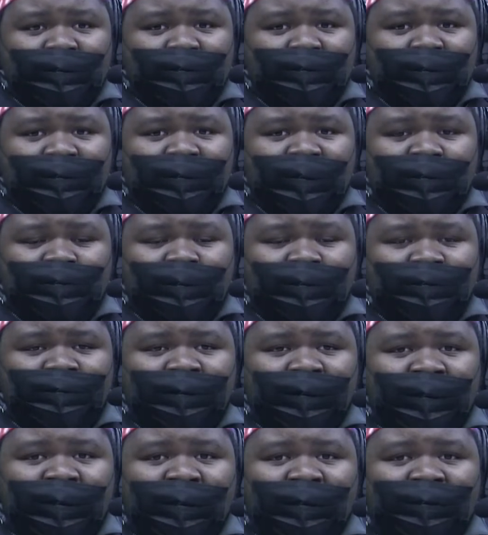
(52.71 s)
with number
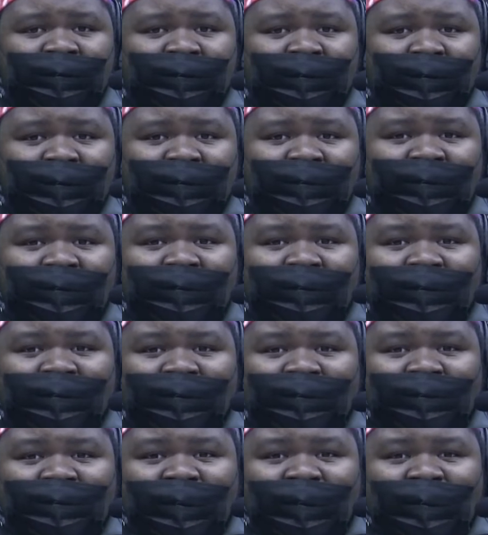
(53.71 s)
five,
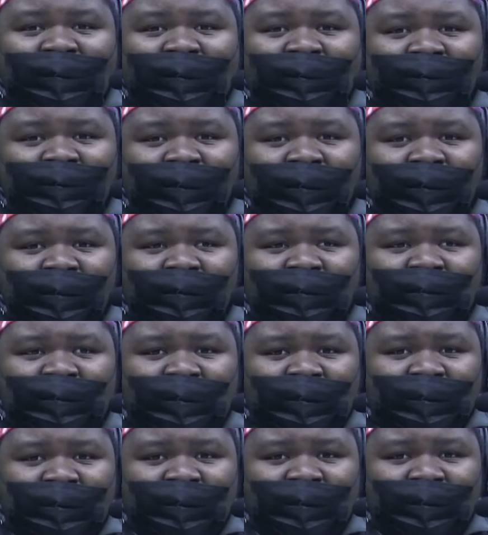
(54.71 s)
Like a
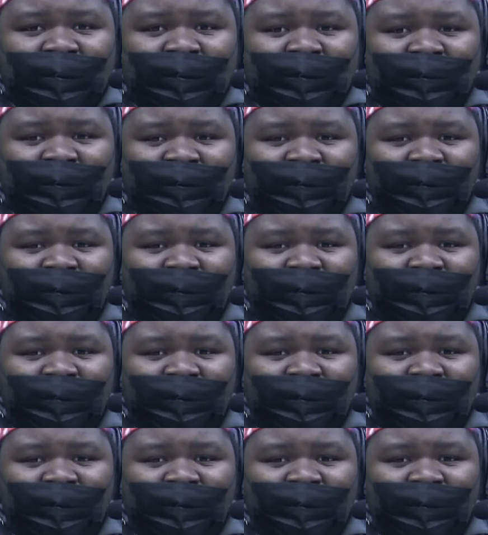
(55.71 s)
Virgin.